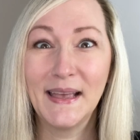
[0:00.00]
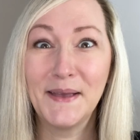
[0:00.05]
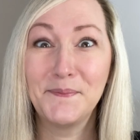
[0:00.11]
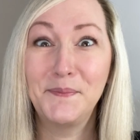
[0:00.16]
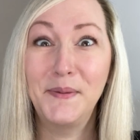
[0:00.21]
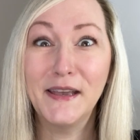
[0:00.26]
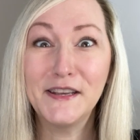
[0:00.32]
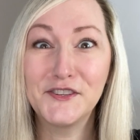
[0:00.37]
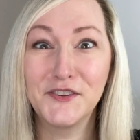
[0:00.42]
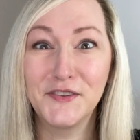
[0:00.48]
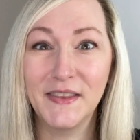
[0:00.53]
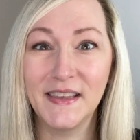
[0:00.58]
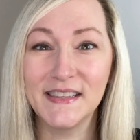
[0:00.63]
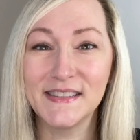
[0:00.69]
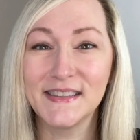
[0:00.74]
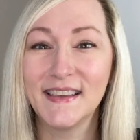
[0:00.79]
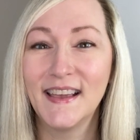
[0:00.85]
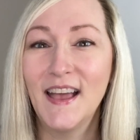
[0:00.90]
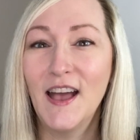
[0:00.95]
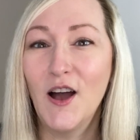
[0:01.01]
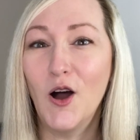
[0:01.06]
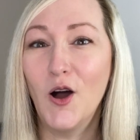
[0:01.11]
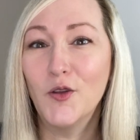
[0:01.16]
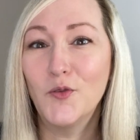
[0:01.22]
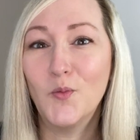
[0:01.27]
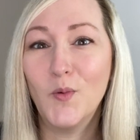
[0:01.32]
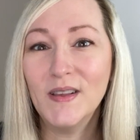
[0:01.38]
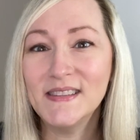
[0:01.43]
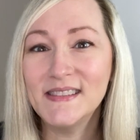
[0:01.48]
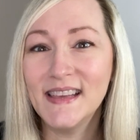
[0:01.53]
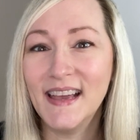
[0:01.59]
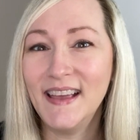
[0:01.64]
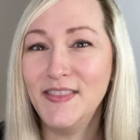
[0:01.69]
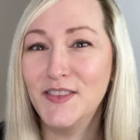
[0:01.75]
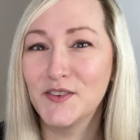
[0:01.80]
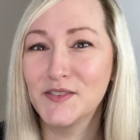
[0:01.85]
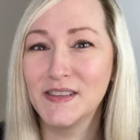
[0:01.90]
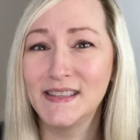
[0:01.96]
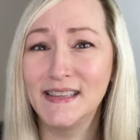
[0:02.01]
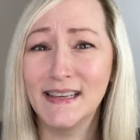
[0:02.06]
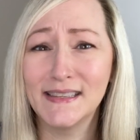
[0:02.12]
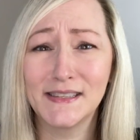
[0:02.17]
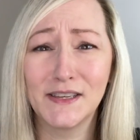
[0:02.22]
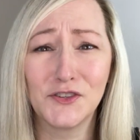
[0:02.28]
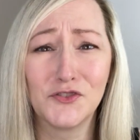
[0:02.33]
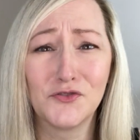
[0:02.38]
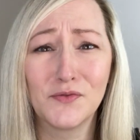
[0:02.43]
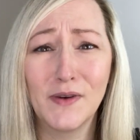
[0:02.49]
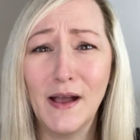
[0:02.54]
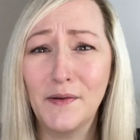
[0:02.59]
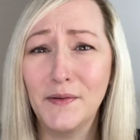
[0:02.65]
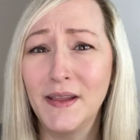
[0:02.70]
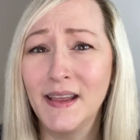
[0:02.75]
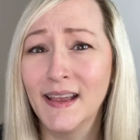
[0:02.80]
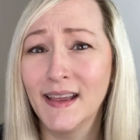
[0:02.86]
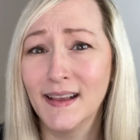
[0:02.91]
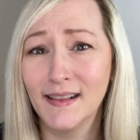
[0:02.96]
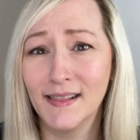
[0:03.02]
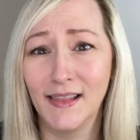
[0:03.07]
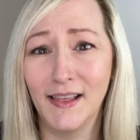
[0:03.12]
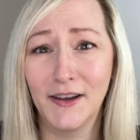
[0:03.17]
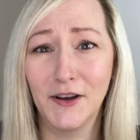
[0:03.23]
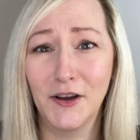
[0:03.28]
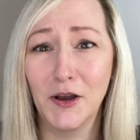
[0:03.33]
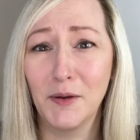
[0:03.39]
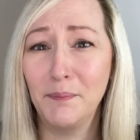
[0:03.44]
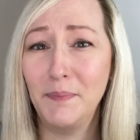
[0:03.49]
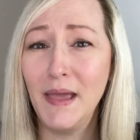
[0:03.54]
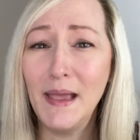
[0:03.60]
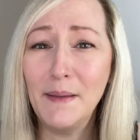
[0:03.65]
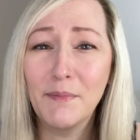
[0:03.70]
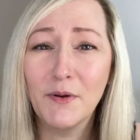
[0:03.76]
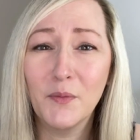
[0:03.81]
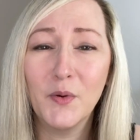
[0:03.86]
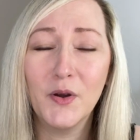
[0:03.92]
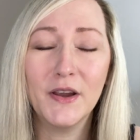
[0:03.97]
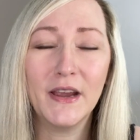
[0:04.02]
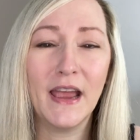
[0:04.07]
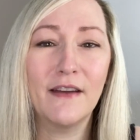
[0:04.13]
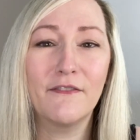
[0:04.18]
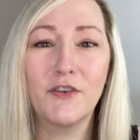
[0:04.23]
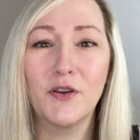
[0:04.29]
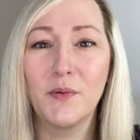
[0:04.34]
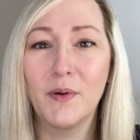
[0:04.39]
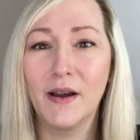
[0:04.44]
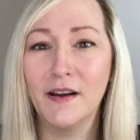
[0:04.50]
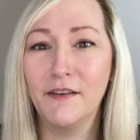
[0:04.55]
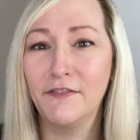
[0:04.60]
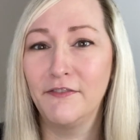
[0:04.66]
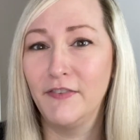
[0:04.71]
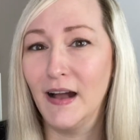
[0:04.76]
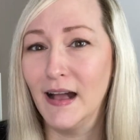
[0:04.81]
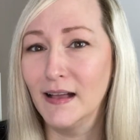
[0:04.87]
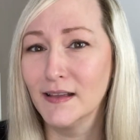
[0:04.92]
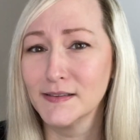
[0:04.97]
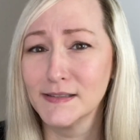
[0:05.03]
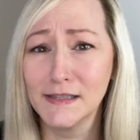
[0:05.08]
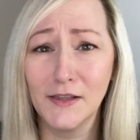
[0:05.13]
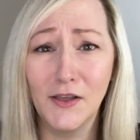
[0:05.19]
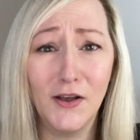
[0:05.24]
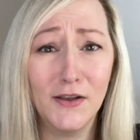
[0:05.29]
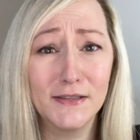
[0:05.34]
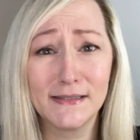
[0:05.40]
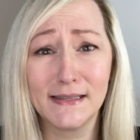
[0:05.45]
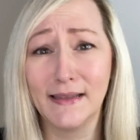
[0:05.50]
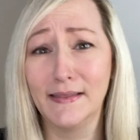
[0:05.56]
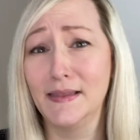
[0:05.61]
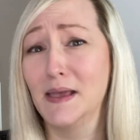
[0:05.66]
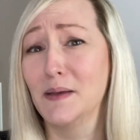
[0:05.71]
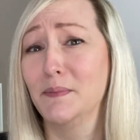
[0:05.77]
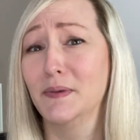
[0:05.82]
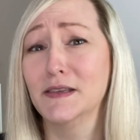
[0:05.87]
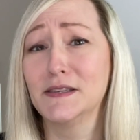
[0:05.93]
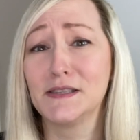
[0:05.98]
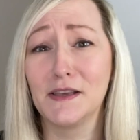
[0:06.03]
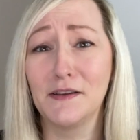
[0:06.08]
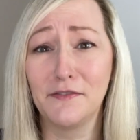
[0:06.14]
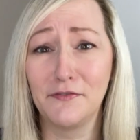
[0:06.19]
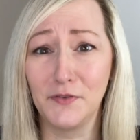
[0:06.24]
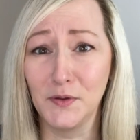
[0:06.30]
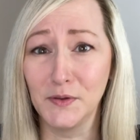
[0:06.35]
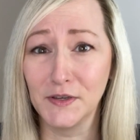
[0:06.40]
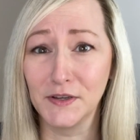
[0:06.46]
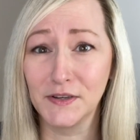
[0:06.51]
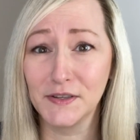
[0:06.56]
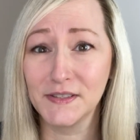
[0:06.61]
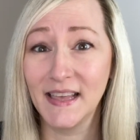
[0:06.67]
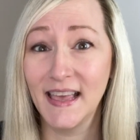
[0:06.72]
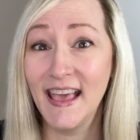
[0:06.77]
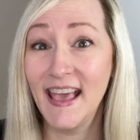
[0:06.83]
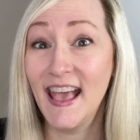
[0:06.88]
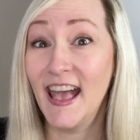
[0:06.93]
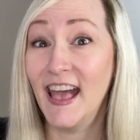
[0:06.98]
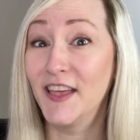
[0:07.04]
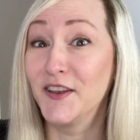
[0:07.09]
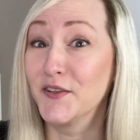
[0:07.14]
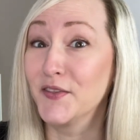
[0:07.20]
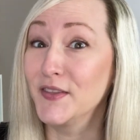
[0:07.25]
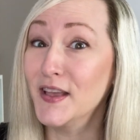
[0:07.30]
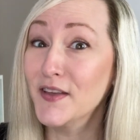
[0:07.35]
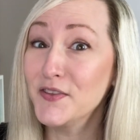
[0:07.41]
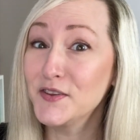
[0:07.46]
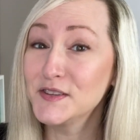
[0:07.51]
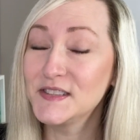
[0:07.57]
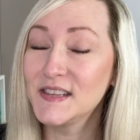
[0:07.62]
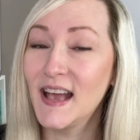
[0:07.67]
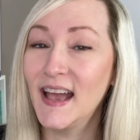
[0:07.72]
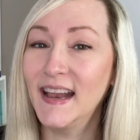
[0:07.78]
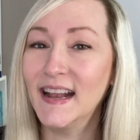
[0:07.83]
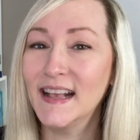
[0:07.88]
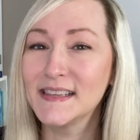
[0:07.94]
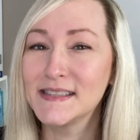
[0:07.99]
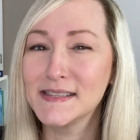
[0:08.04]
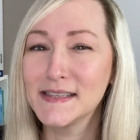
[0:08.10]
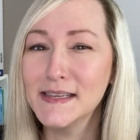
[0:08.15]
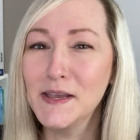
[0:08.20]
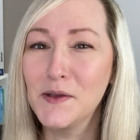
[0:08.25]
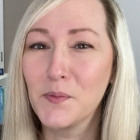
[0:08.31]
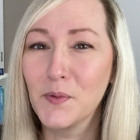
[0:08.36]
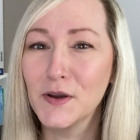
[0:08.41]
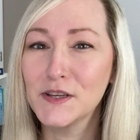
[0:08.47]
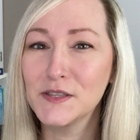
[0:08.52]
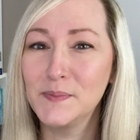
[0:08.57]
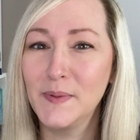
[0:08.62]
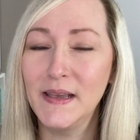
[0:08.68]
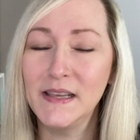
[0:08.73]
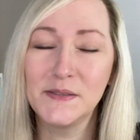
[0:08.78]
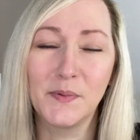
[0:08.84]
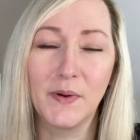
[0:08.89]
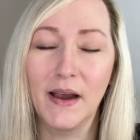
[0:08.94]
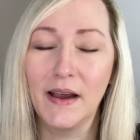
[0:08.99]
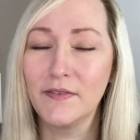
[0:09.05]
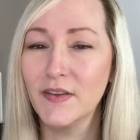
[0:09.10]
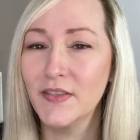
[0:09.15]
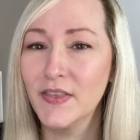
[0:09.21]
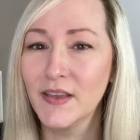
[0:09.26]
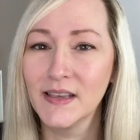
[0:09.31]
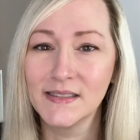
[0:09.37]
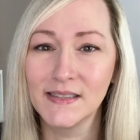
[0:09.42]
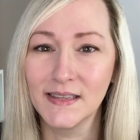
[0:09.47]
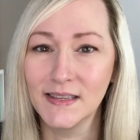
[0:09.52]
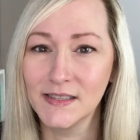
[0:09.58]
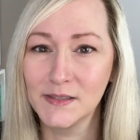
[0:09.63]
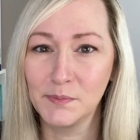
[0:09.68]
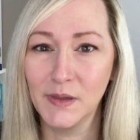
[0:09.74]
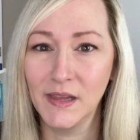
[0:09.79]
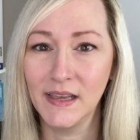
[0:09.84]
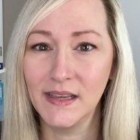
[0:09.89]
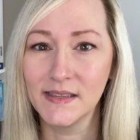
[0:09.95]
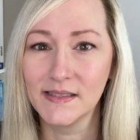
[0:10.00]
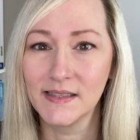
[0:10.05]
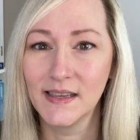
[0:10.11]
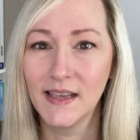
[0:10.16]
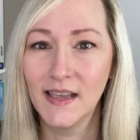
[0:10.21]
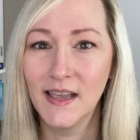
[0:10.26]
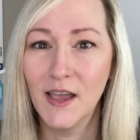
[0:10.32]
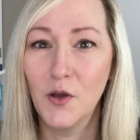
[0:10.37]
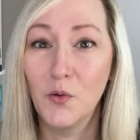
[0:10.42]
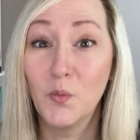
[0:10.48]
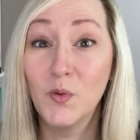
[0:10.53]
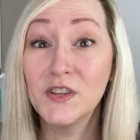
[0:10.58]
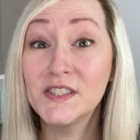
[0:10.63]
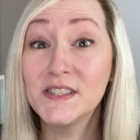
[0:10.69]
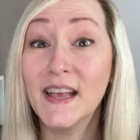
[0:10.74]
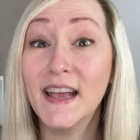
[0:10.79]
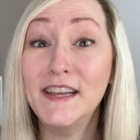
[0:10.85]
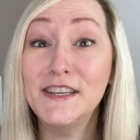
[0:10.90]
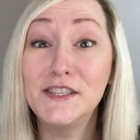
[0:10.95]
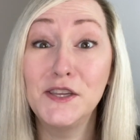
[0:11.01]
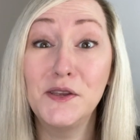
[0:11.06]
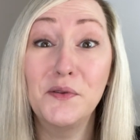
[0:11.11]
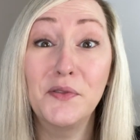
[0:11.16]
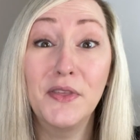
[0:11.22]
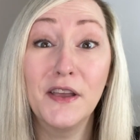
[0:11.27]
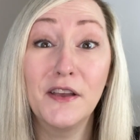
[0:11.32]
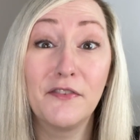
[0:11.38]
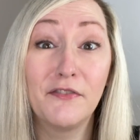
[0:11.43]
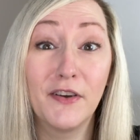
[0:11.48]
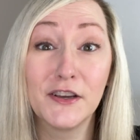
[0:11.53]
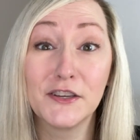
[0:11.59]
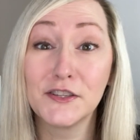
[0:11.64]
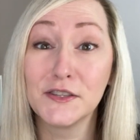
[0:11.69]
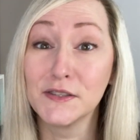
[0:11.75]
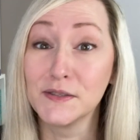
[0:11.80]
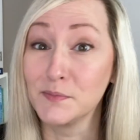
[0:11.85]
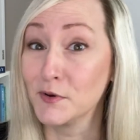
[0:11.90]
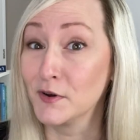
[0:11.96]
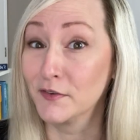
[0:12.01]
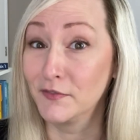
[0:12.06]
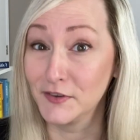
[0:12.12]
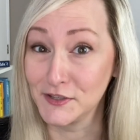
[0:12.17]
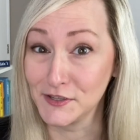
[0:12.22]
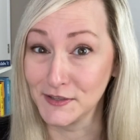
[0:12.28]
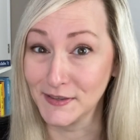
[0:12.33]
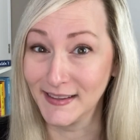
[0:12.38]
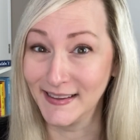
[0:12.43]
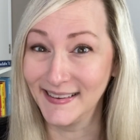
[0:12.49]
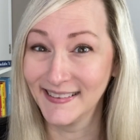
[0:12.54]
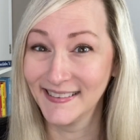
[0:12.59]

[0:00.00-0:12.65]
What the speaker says: Picture this. On one side, there's a desk drowning in clutter, paperwork everywhere, files lost in the abyss of folders, and on the other side, a sleek workspace where everything is in its place. Which side do you think functions more efficiently?